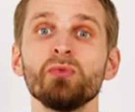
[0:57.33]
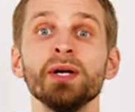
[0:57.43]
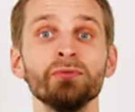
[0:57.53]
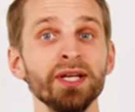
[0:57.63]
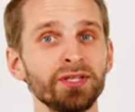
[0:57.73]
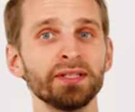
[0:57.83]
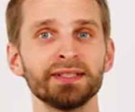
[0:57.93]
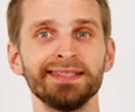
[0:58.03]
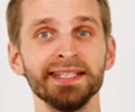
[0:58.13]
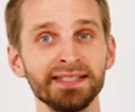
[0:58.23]
when reaching
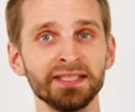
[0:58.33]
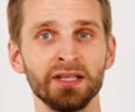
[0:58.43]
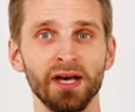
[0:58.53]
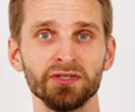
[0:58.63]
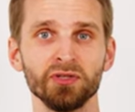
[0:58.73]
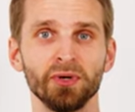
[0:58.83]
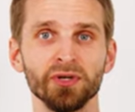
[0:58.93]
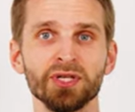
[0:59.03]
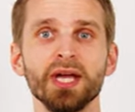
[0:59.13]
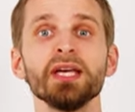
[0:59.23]
the distant
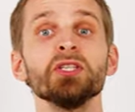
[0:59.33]
customers